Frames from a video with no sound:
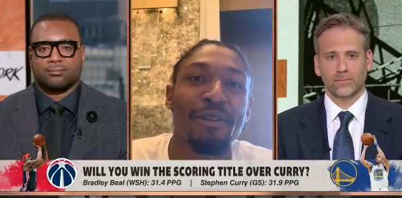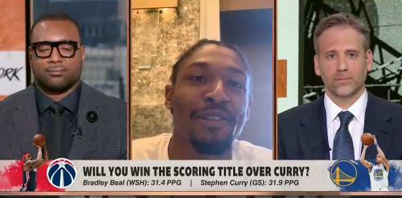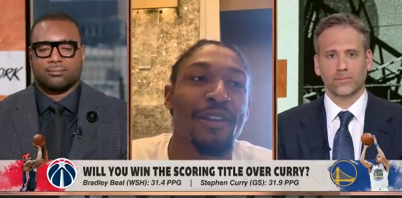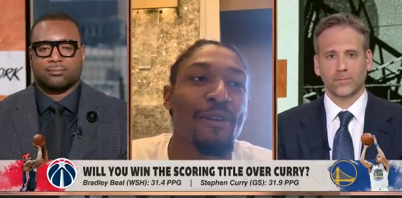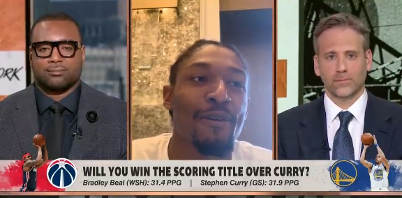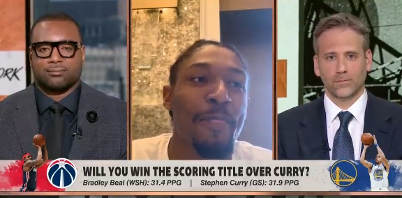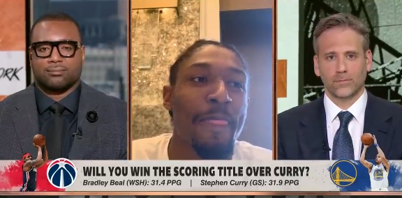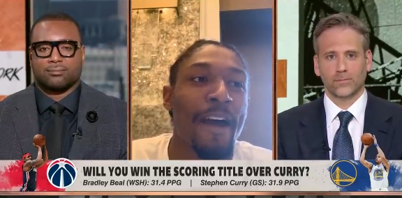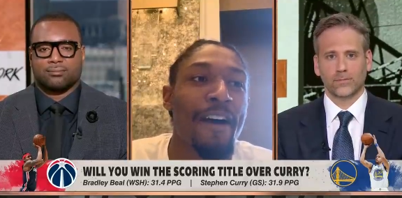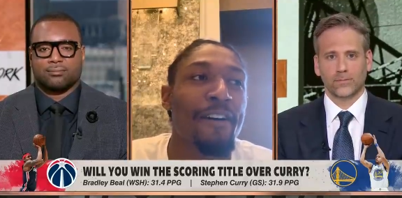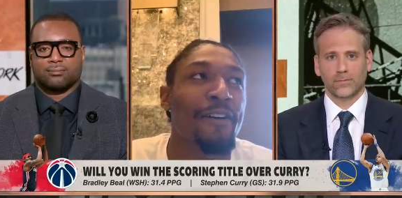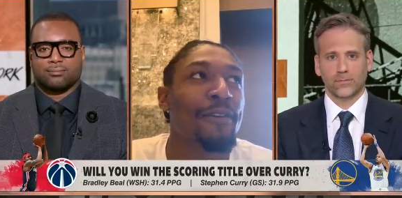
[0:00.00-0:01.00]
Speaker 1: you know
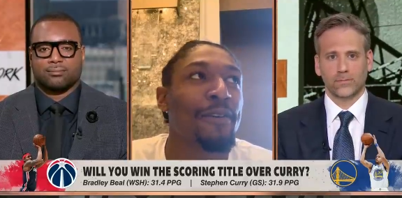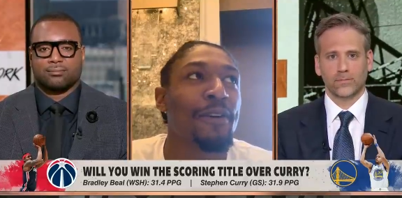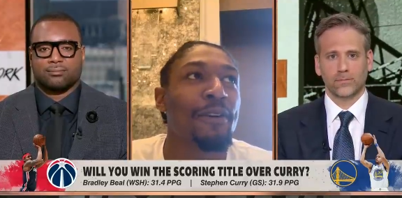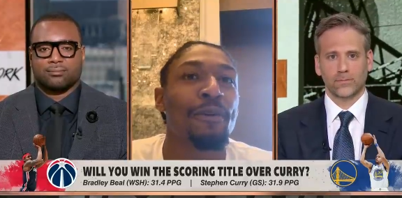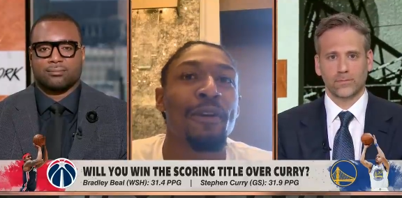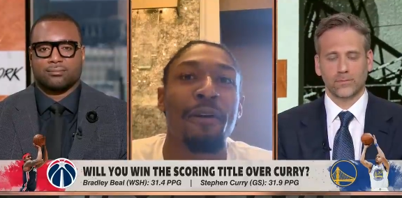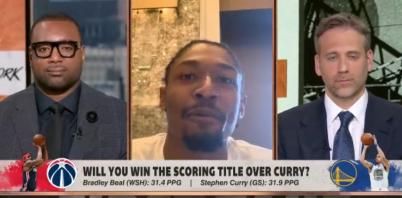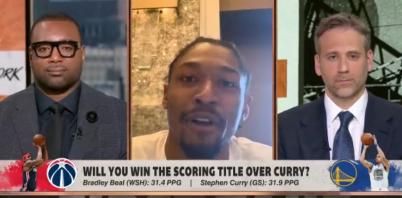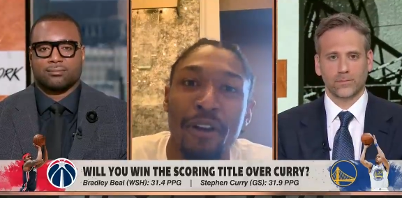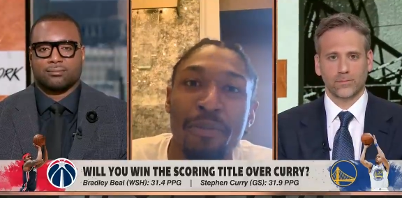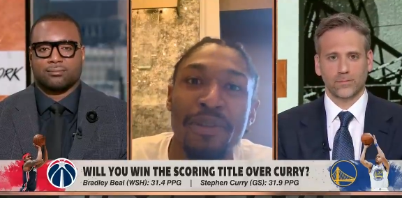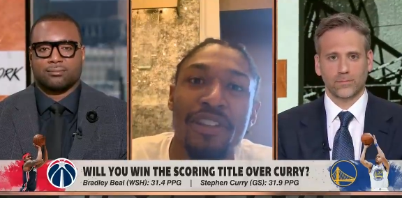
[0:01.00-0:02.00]
so now you know,
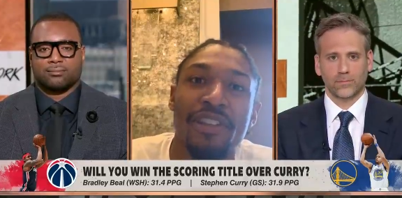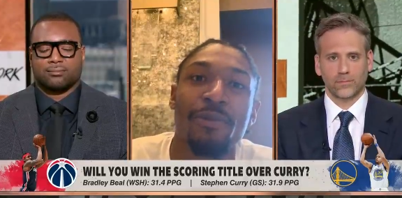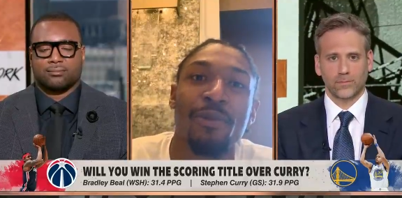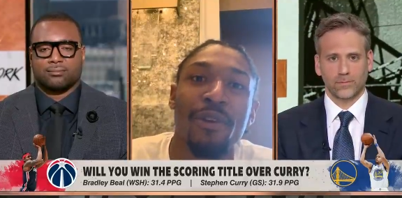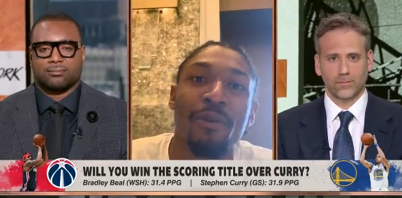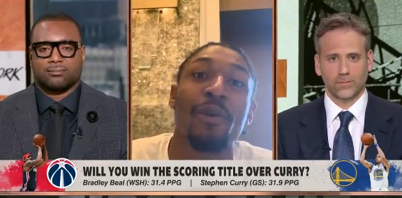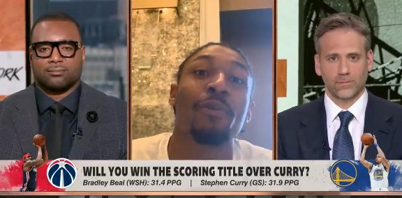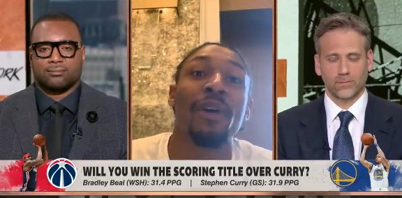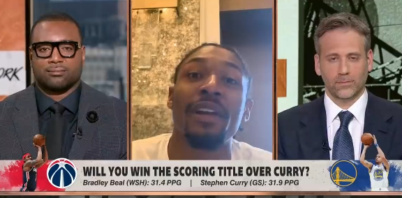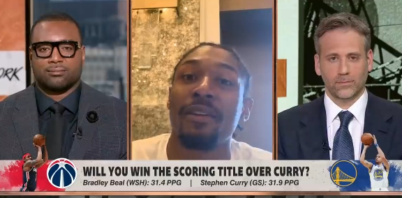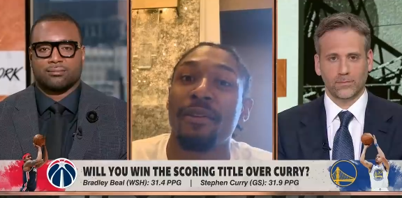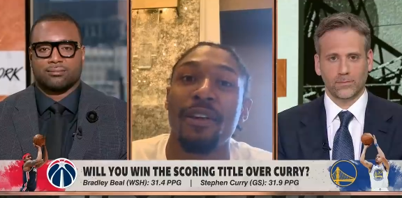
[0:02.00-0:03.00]
we're in a position where
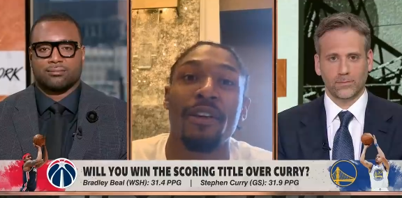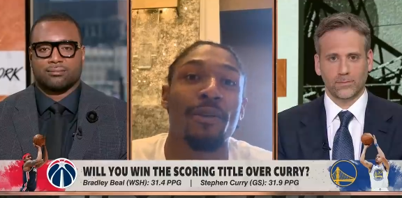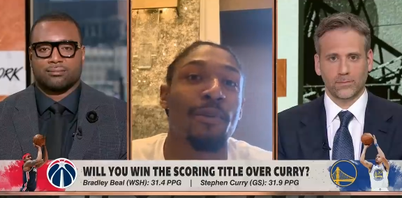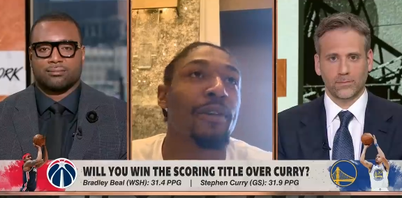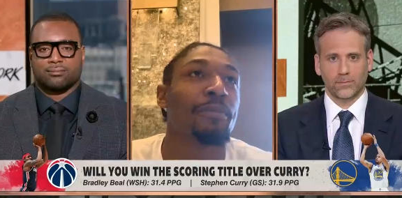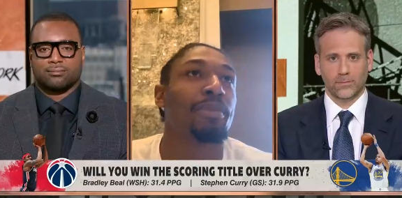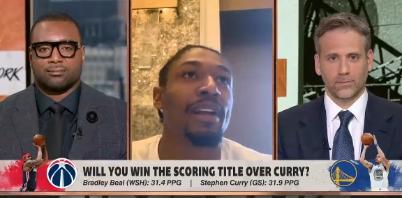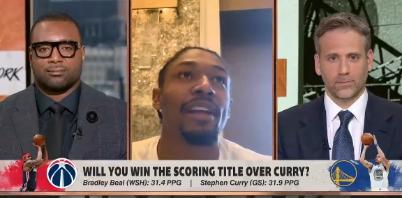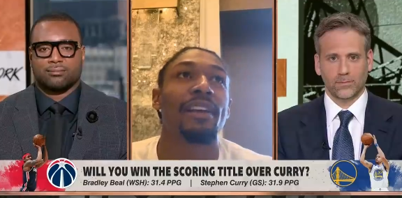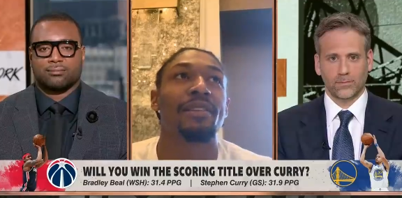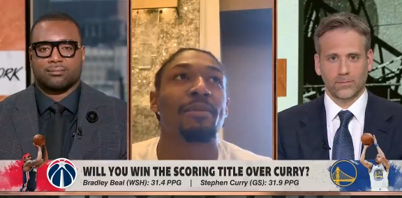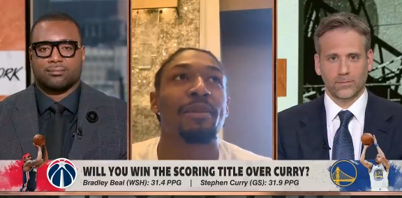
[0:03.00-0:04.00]
we're winning you know we're
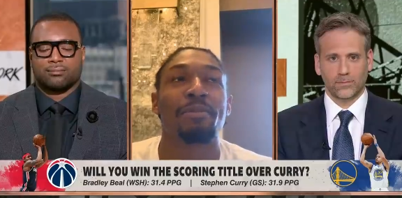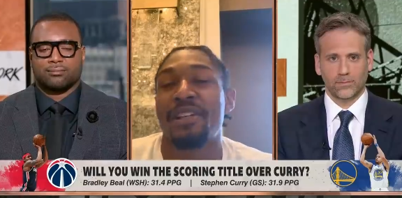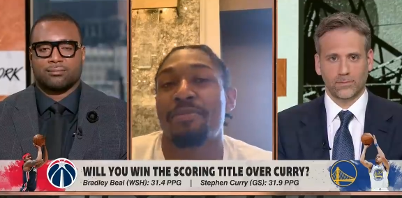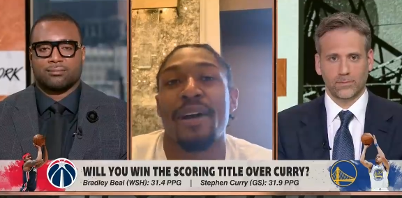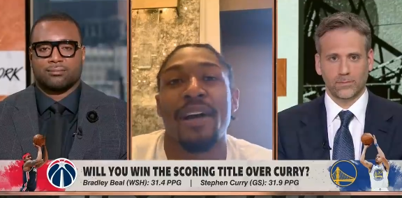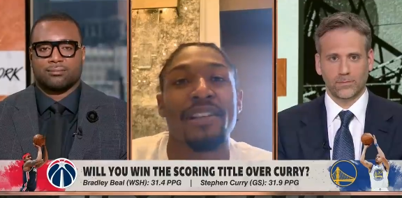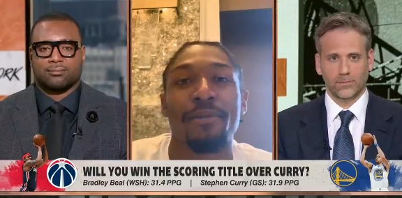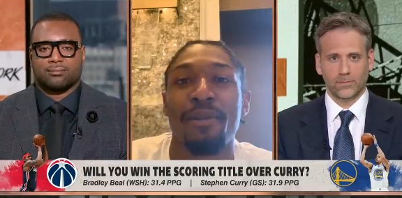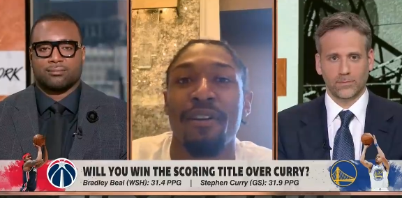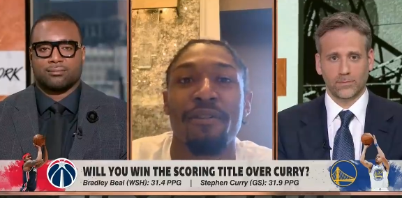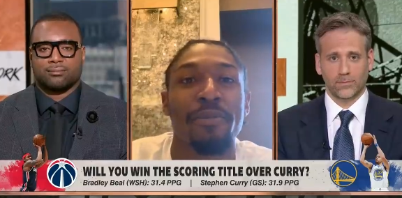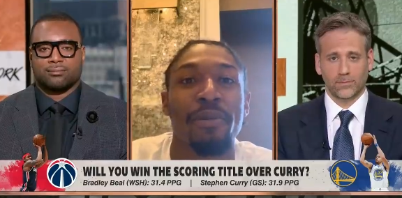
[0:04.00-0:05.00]
playing some of the best
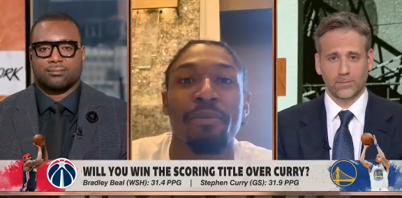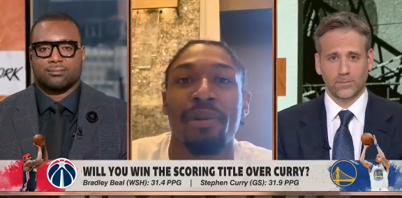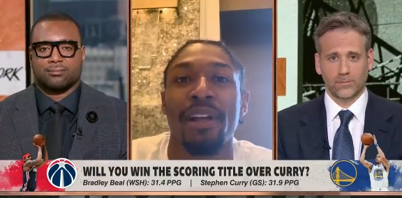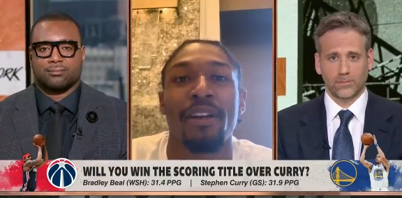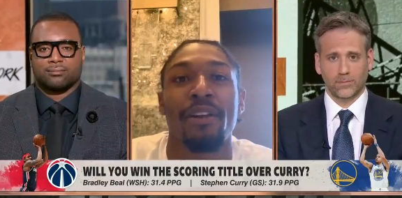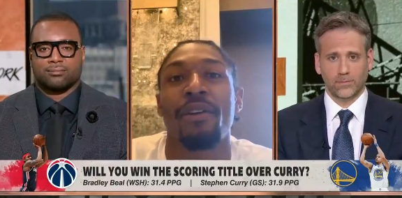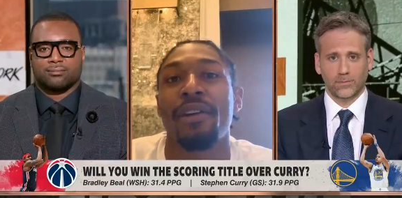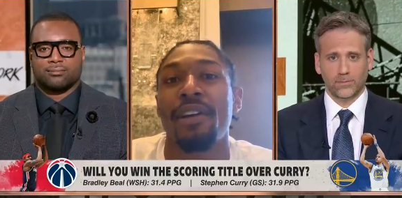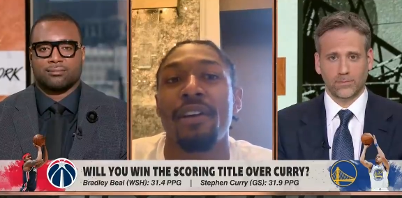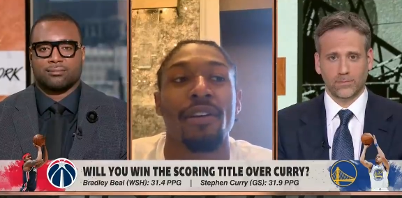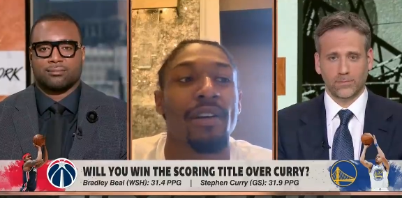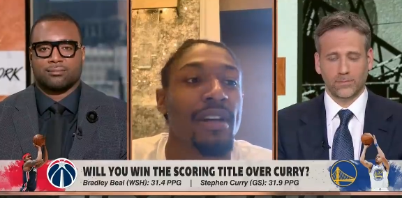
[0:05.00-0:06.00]
basketball we've been playing
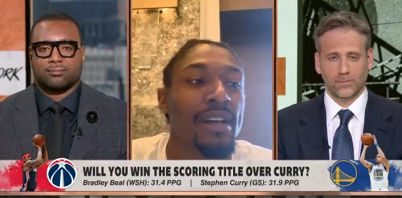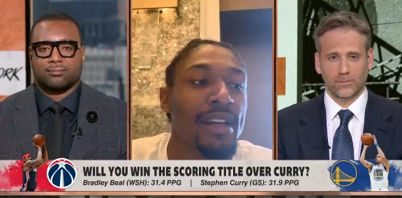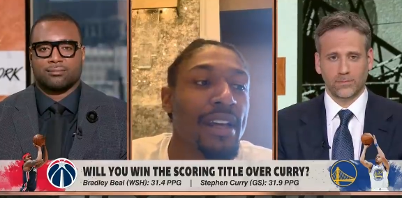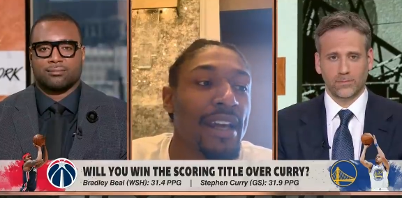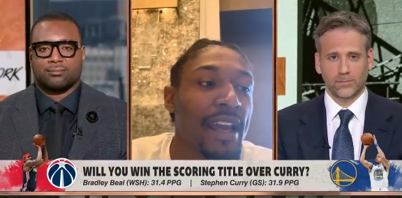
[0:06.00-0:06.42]
all year